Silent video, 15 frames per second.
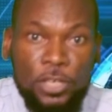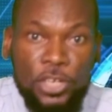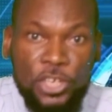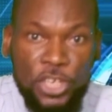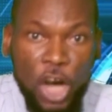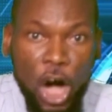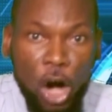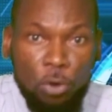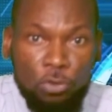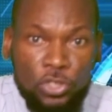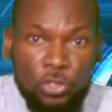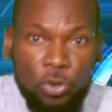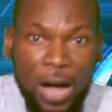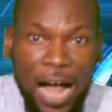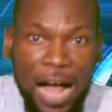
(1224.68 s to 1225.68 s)
He
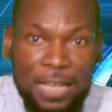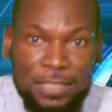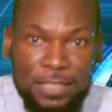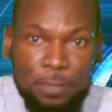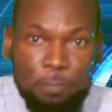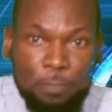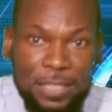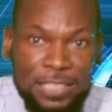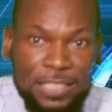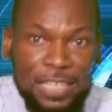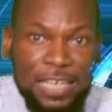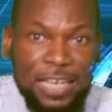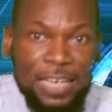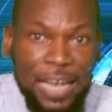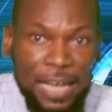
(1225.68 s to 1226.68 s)
also asked the
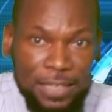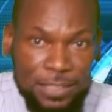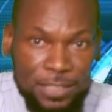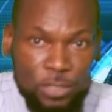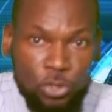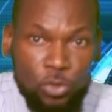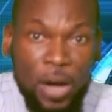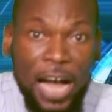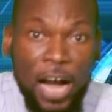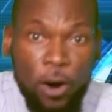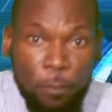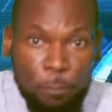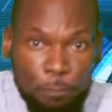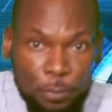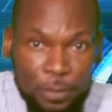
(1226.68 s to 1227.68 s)
president-elect to
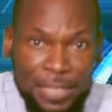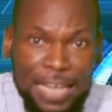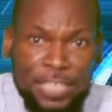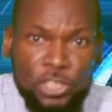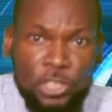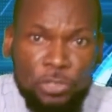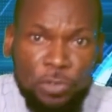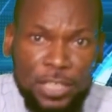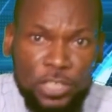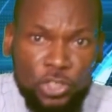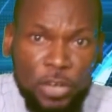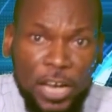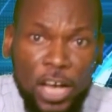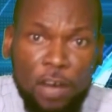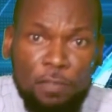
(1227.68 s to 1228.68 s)
help
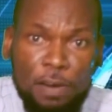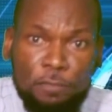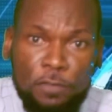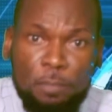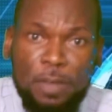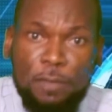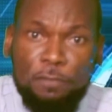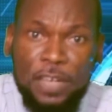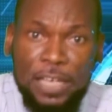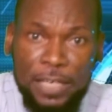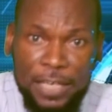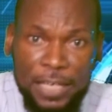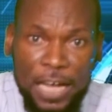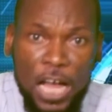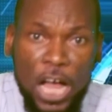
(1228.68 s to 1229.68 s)
Nigerians recover from the
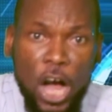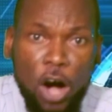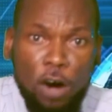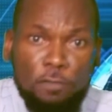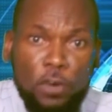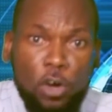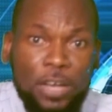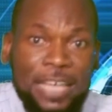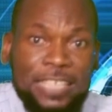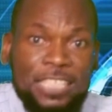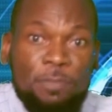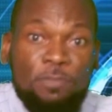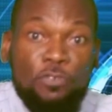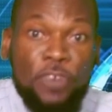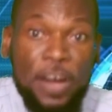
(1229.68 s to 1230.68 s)
feeling of
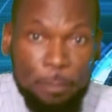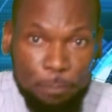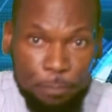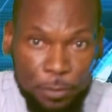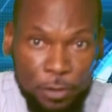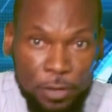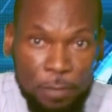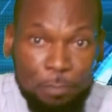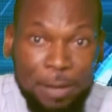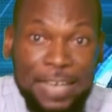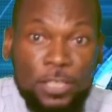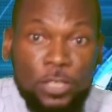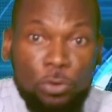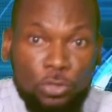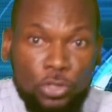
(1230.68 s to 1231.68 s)
collective rape
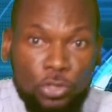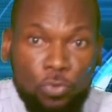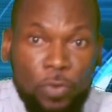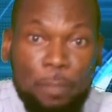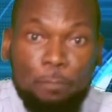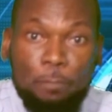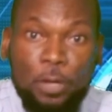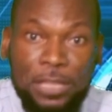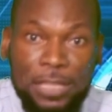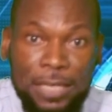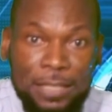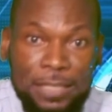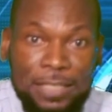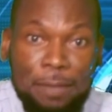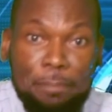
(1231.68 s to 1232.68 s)
by those who
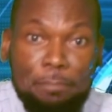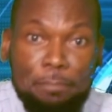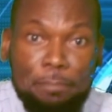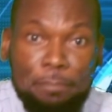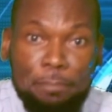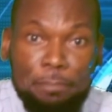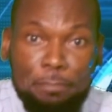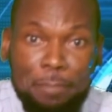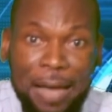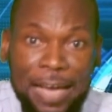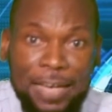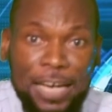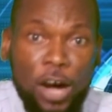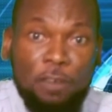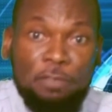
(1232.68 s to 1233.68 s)
imported the
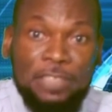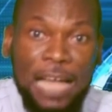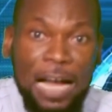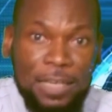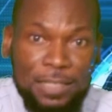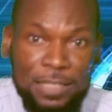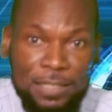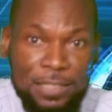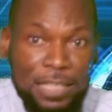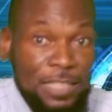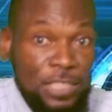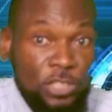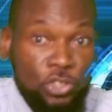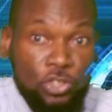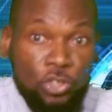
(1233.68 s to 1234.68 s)
men of darkness
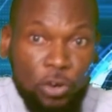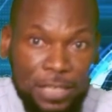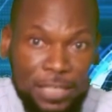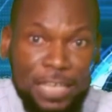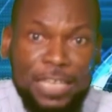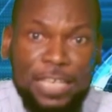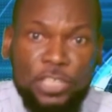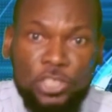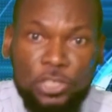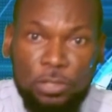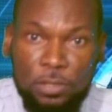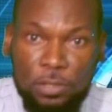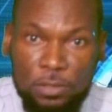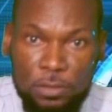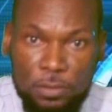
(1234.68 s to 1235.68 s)
that destroyed the
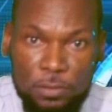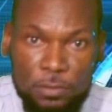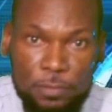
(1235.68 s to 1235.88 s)
nation.